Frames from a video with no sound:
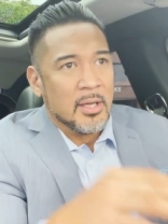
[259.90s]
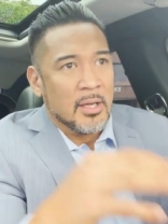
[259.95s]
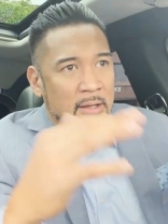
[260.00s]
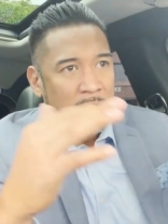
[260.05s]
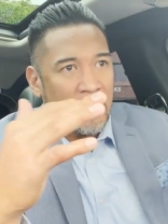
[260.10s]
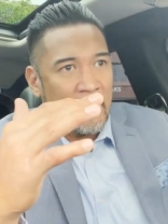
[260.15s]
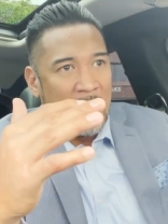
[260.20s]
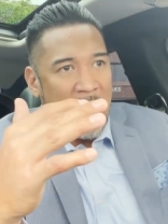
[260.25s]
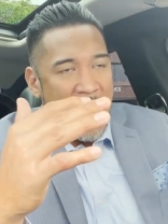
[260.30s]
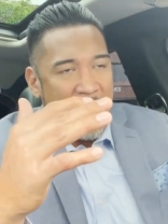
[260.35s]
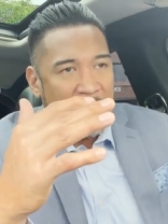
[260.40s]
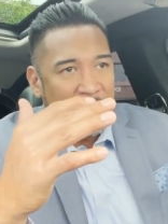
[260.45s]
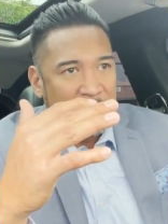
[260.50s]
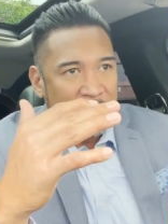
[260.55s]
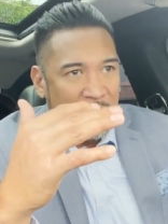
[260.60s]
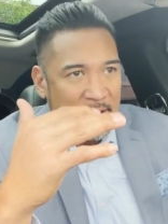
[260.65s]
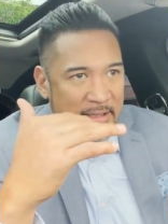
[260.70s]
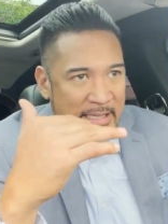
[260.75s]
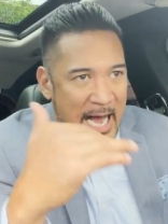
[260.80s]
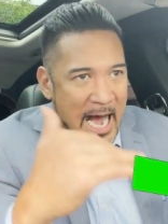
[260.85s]
the lack
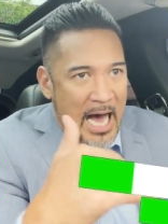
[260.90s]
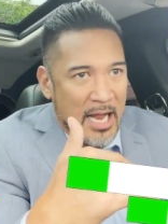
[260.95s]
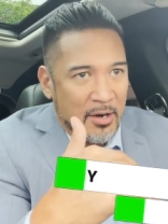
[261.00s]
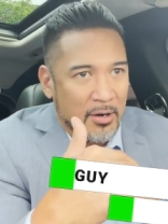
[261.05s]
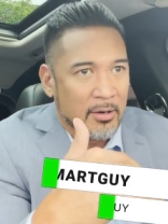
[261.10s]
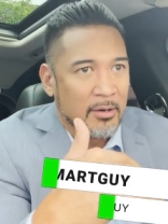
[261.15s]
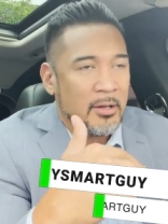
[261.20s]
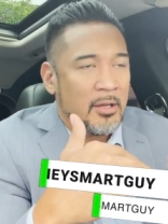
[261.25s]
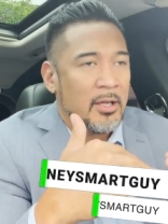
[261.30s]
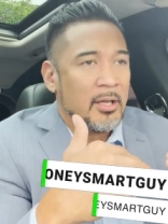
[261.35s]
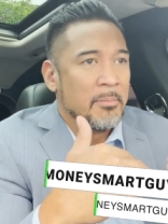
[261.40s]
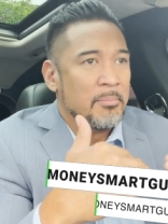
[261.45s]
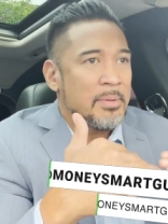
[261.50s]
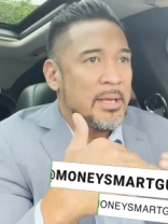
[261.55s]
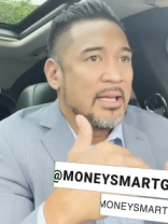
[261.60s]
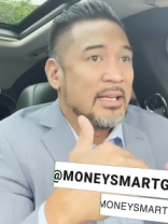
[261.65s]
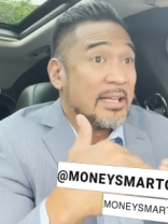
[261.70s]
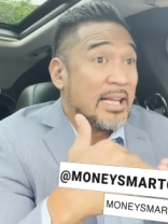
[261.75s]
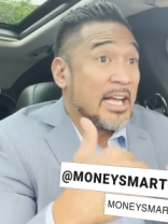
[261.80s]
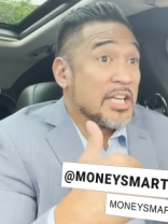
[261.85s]
of the dollar
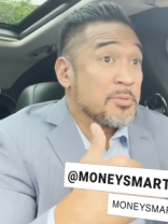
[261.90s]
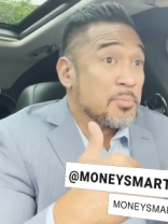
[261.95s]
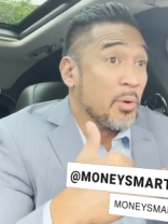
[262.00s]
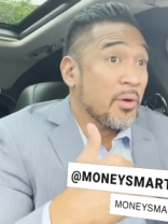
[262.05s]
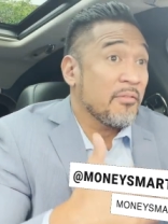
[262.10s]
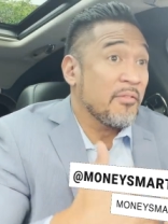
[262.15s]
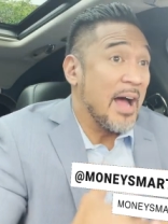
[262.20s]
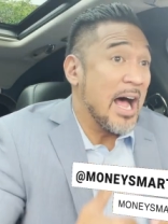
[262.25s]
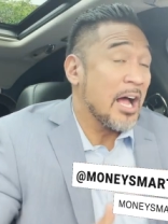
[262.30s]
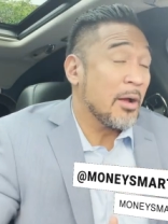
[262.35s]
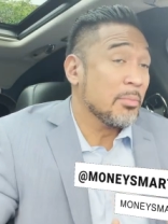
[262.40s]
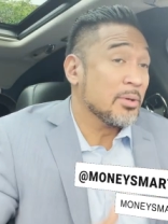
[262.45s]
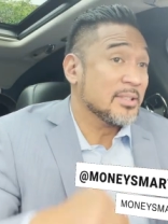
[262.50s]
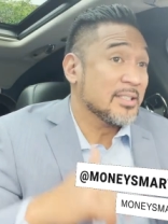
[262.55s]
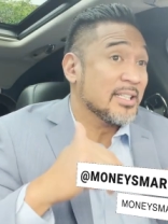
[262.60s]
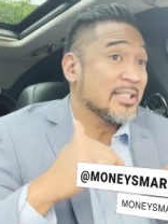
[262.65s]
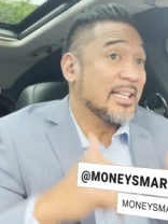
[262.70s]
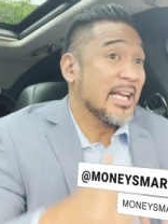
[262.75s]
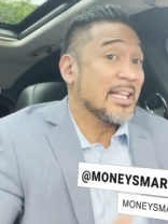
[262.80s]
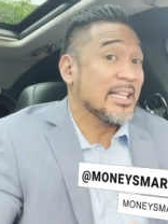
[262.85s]
being less more valuable
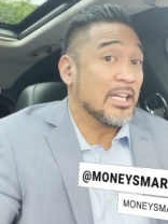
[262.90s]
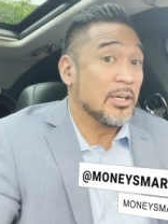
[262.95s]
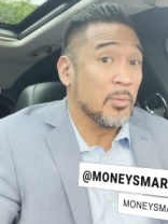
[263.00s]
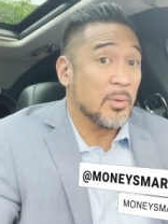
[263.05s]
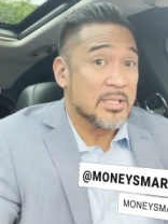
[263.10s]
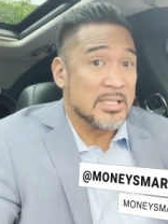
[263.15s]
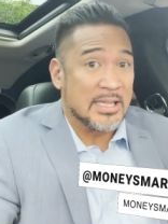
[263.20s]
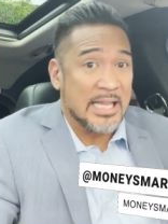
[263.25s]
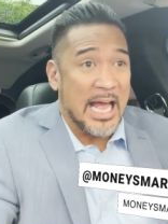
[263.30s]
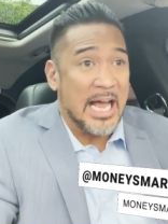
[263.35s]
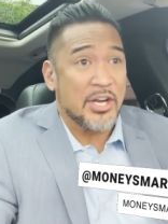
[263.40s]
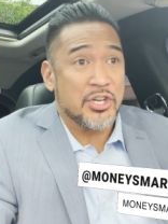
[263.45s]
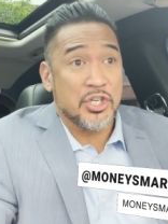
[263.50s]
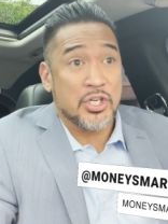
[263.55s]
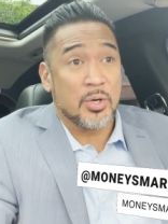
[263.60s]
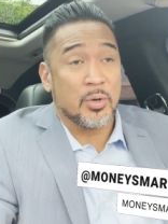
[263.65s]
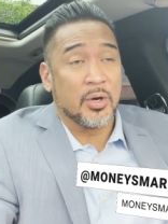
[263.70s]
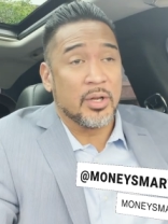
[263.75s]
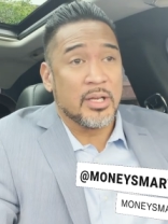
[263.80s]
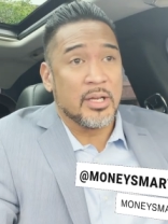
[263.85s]
today than it was last
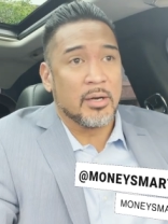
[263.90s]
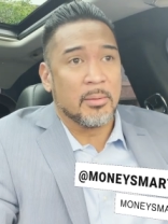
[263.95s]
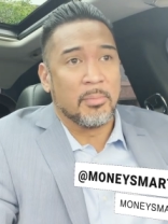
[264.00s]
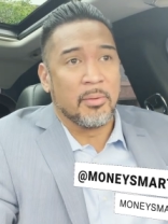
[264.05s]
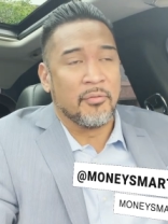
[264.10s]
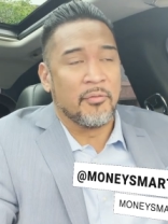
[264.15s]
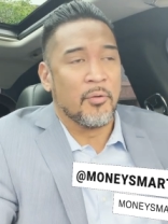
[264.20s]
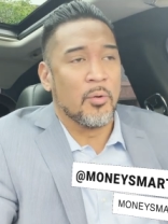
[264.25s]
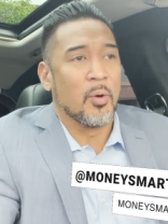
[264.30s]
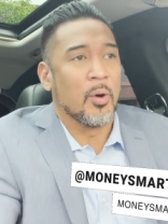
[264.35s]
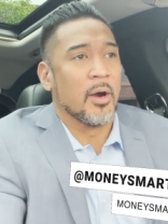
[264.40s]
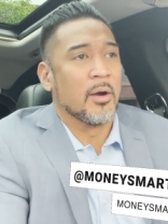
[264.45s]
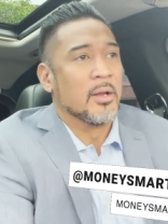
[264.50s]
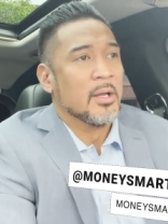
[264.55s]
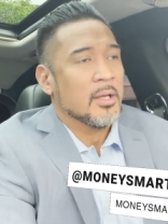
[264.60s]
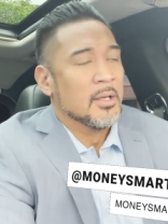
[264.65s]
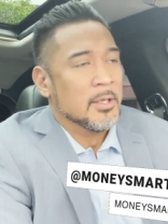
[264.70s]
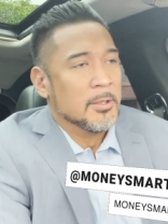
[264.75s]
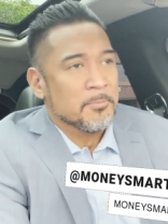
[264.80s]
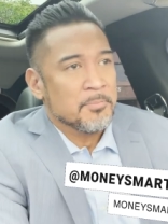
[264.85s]
year or year before,
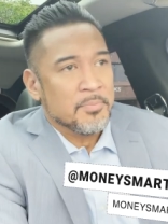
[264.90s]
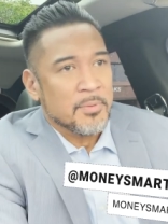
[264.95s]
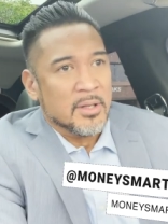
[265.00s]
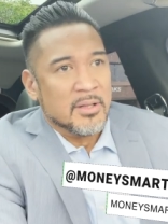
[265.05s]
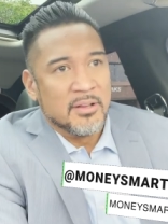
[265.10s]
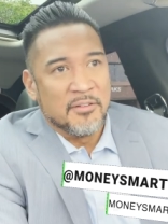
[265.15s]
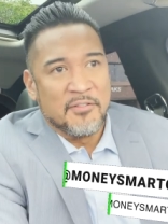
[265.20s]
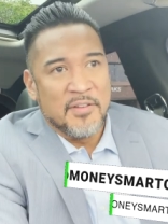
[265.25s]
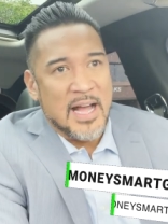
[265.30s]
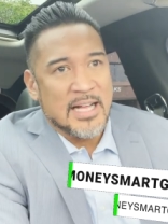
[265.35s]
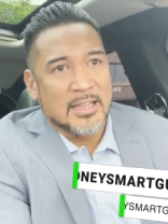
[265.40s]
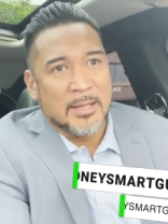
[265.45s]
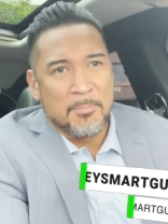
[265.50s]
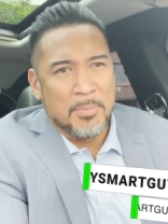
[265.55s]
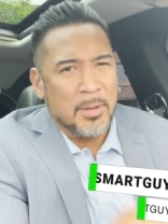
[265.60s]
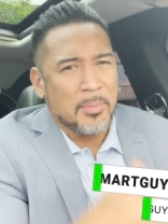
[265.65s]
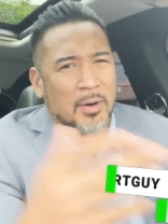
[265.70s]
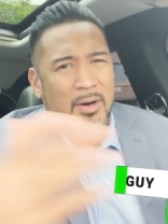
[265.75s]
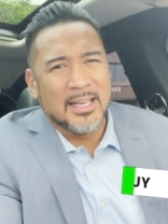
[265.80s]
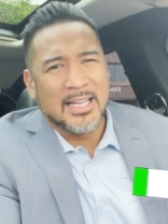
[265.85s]
the fact that
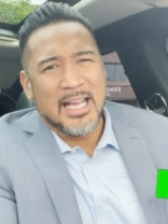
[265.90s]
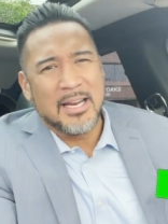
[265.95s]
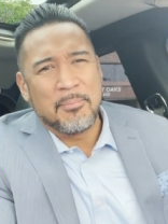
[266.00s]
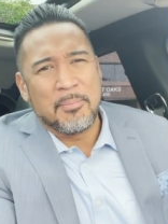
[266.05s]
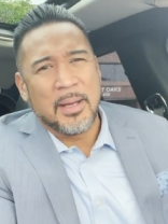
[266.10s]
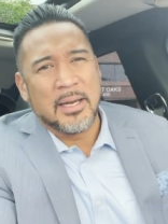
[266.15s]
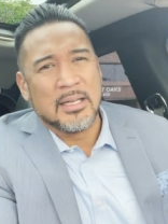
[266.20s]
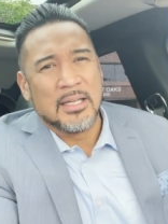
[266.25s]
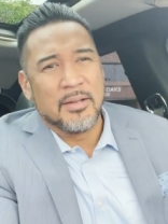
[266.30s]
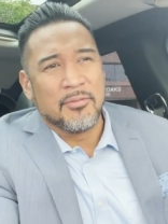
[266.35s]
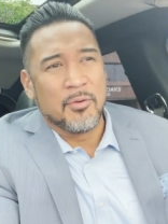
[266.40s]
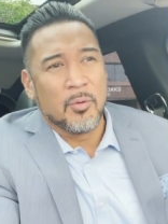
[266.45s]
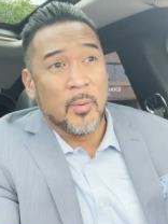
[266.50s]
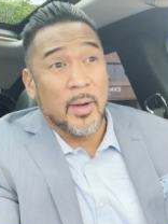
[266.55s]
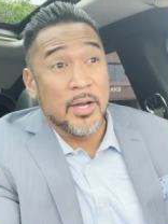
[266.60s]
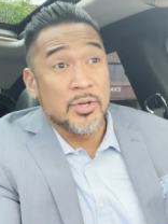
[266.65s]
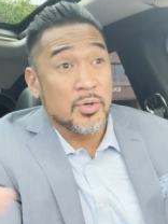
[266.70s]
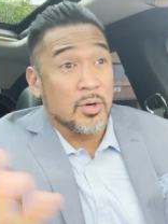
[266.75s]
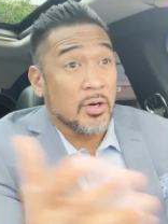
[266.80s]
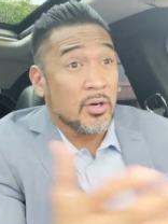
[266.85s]
people aren't getting paid a living
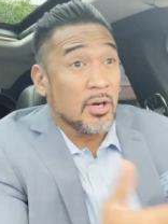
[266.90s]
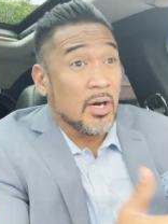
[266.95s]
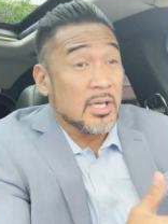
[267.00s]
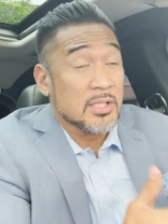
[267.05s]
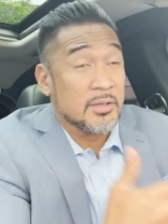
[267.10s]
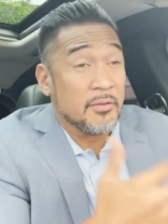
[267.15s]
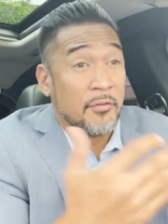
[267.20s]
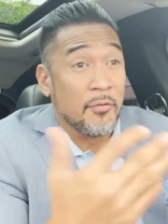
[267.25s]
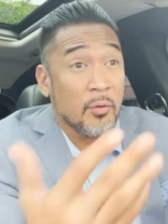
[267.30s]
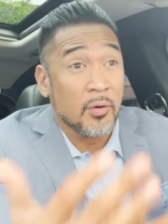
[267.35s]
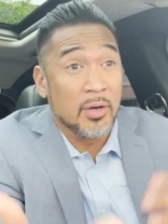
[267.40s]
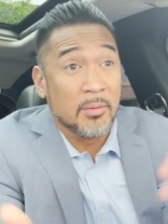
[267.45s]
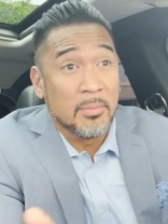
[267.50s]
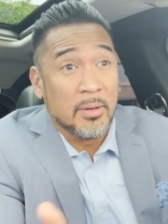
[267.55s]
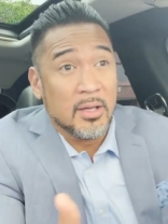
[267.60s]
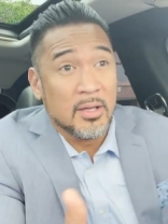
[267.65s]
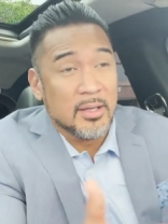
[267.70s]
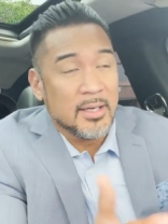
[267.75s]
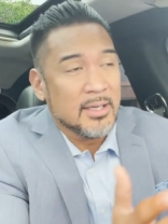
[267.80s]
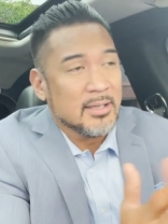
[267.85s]
wage or cost
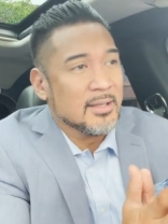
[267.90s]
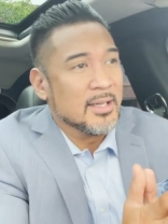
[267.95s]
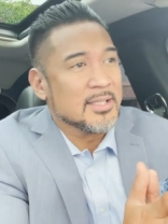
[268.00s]
affordability.